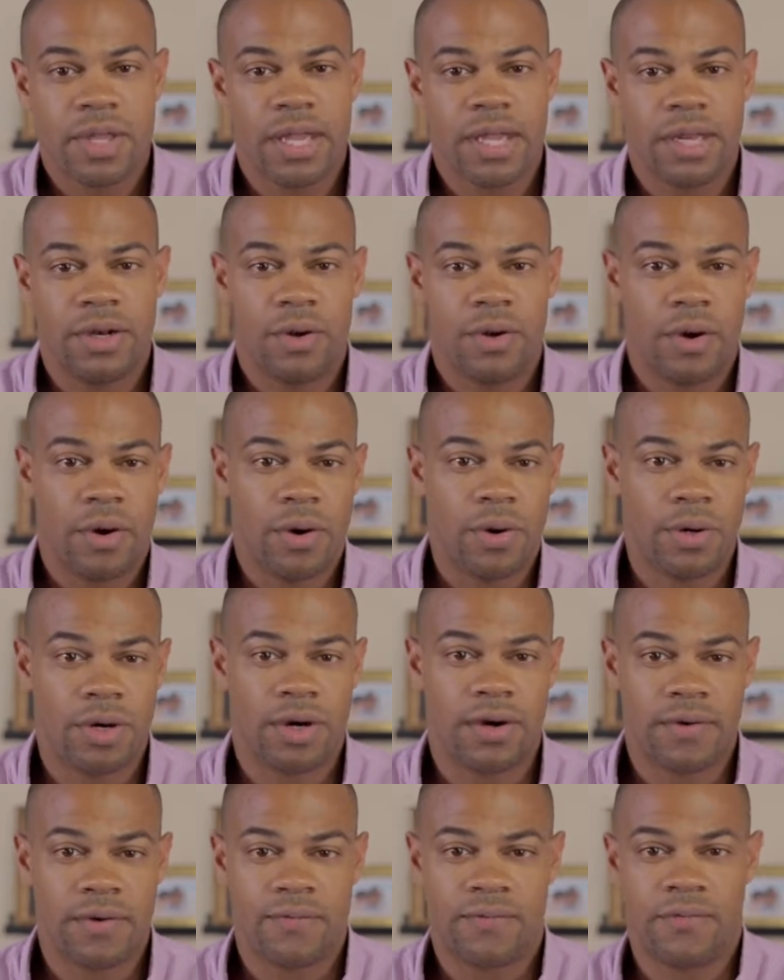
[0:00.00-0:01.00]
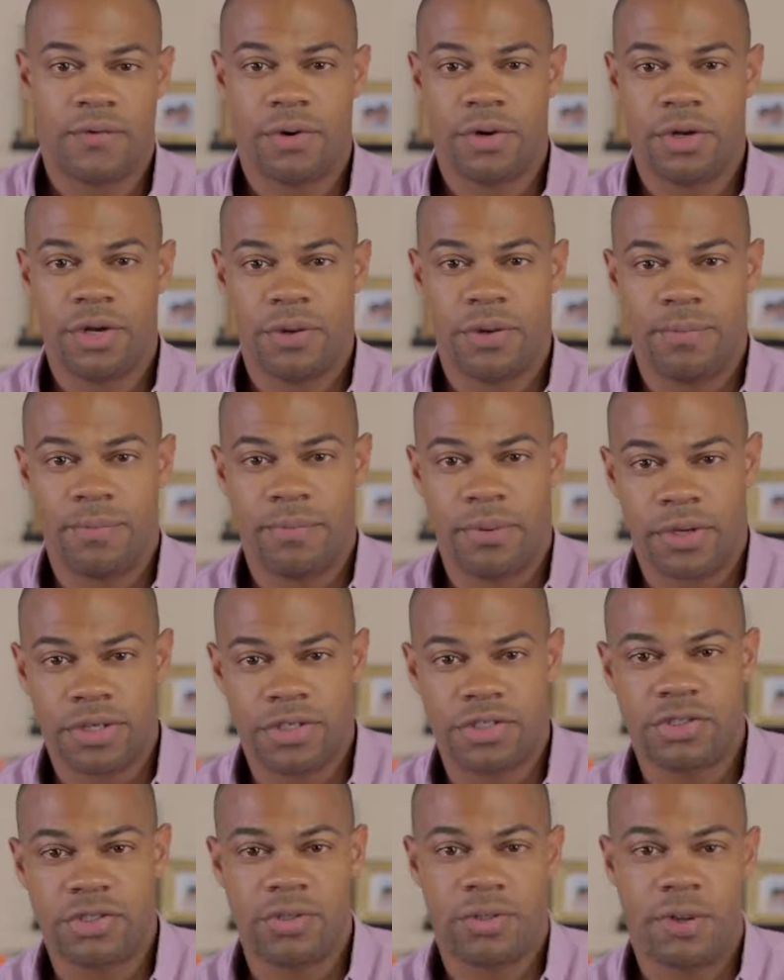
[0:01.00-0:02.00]
in order for your
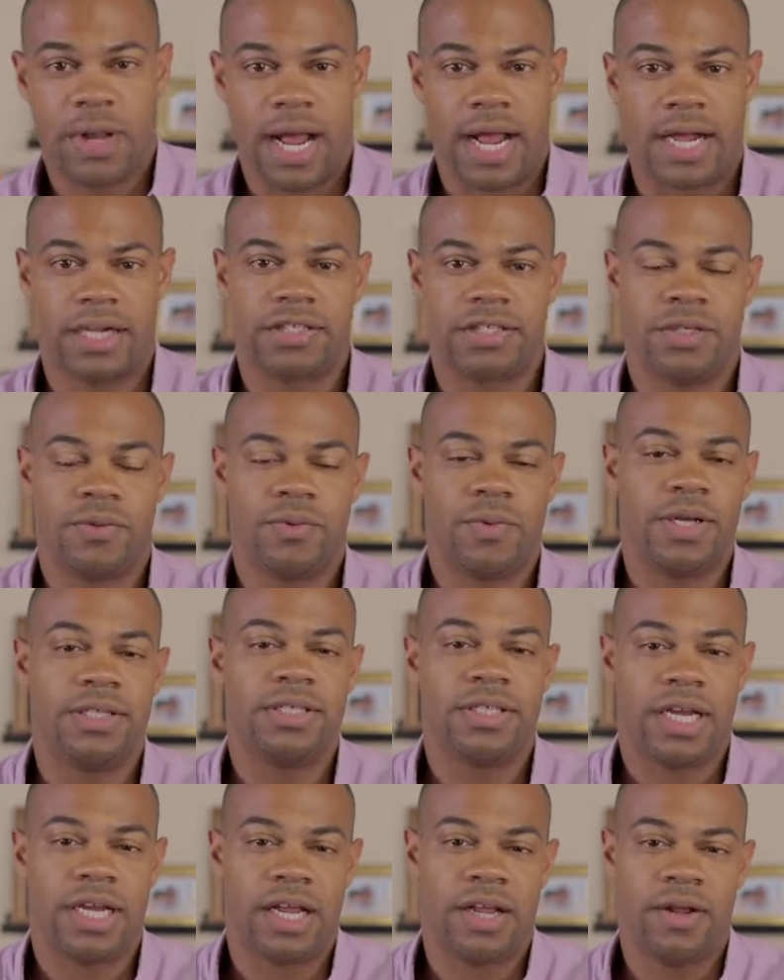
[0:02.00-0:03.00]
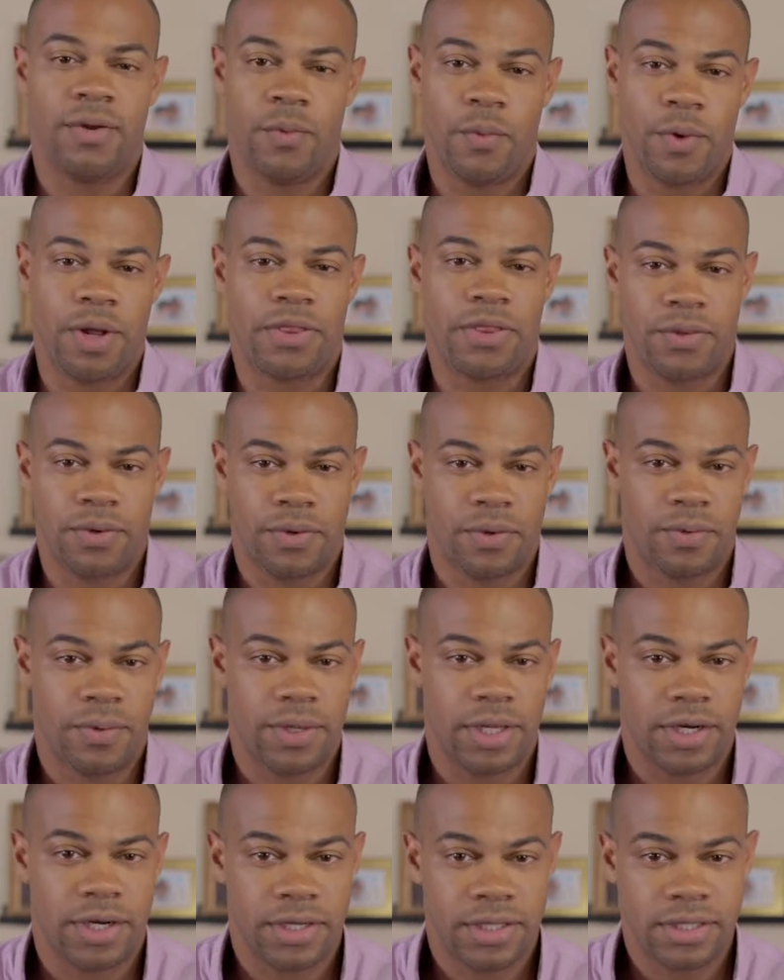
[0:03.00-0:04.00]
books to actually resonate with your
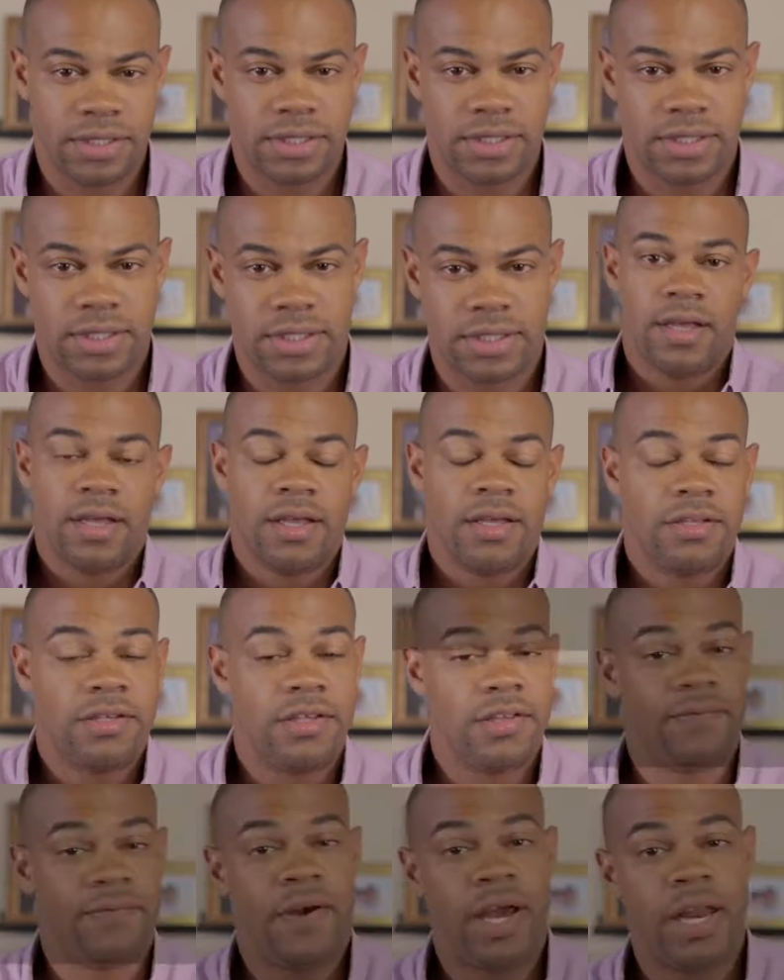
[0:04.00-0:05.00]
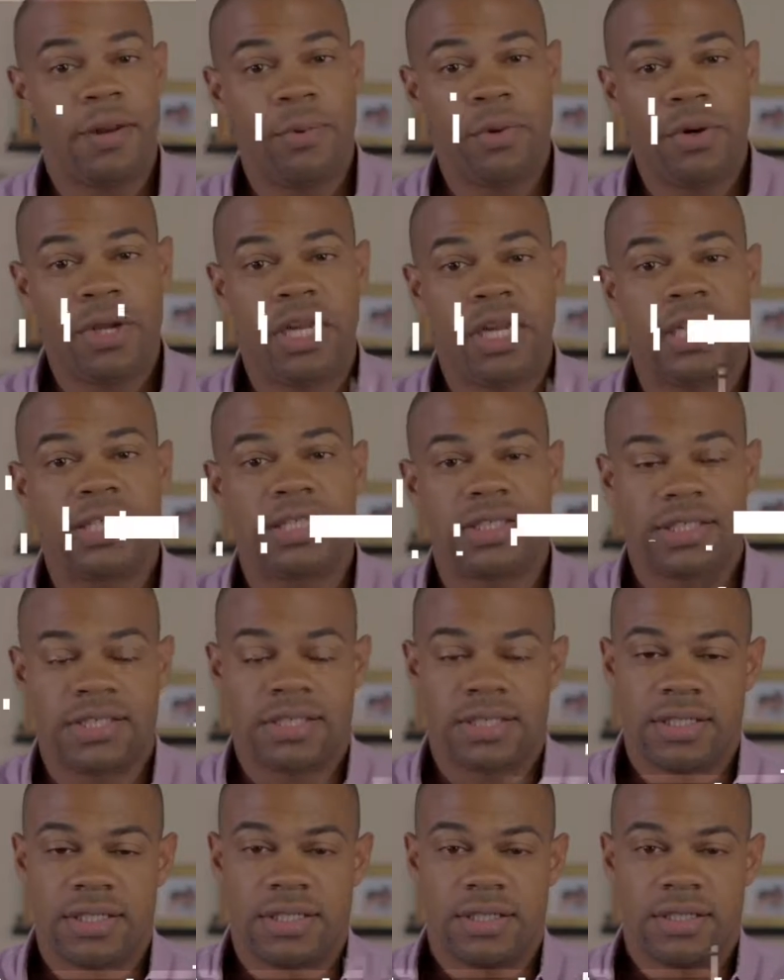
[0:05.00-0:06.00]
readers. So the final point
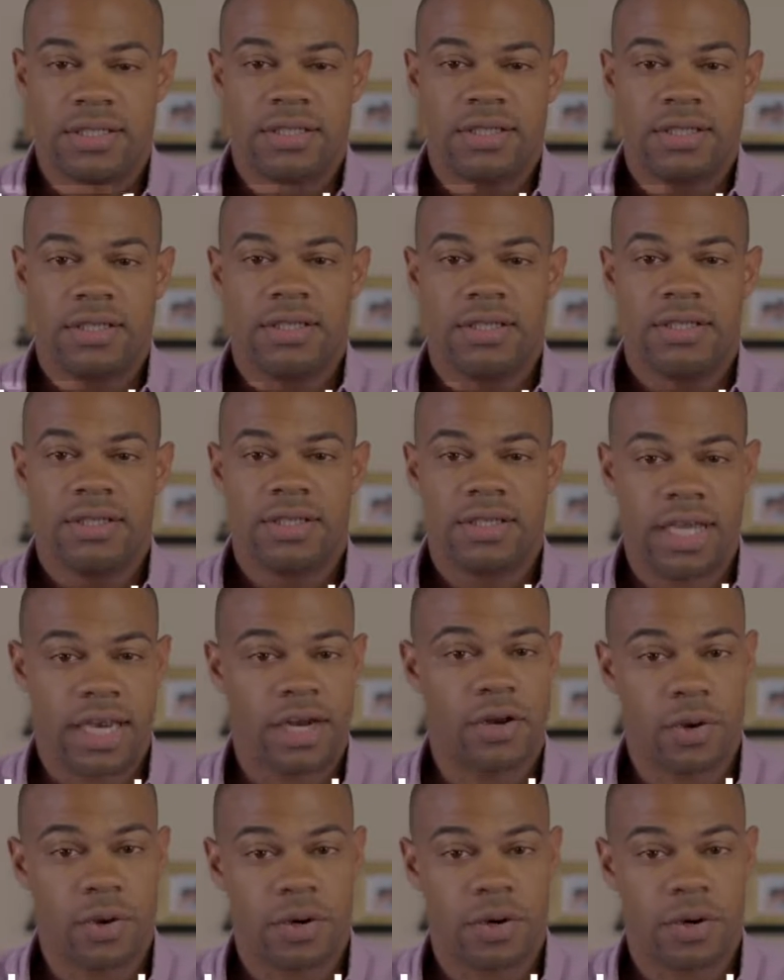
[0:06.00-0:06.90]
is get a